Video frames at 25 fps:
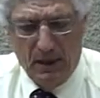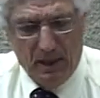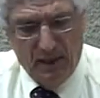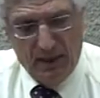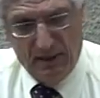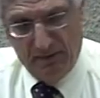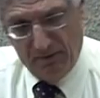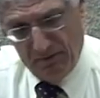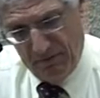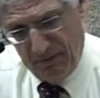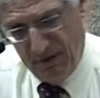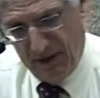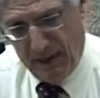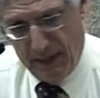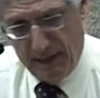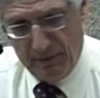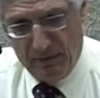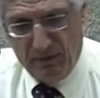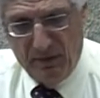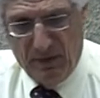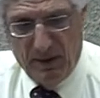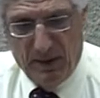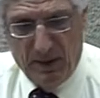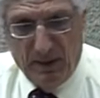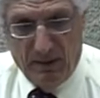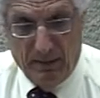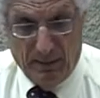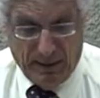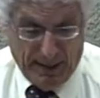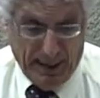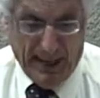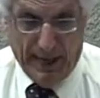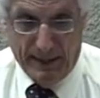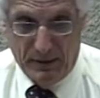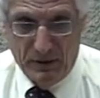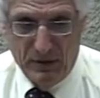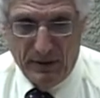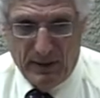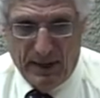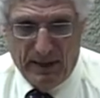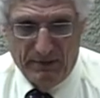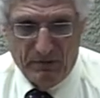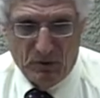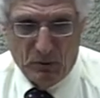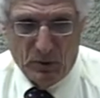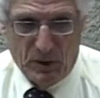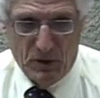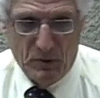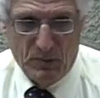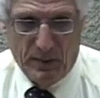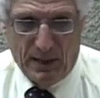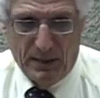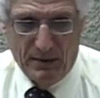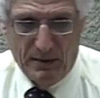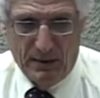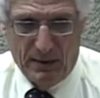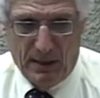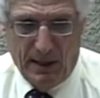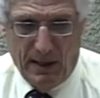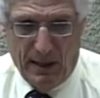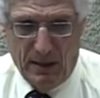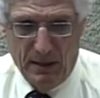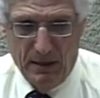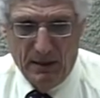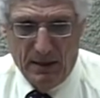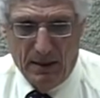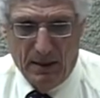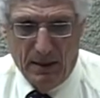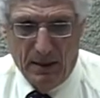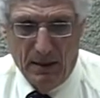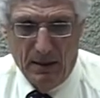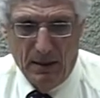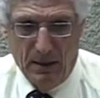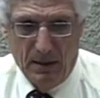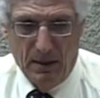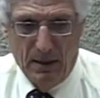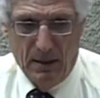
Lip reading: And in fact, I actually have to rush back to Canada